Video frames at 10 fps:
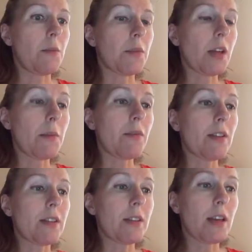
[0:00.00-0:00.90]
Some of
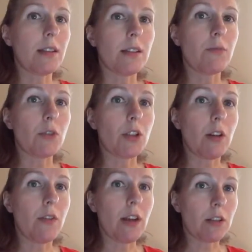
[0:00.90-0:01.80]
these things, which
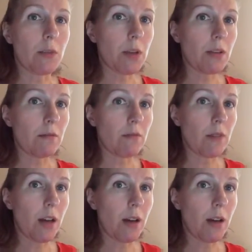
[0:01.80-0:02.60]
have actually been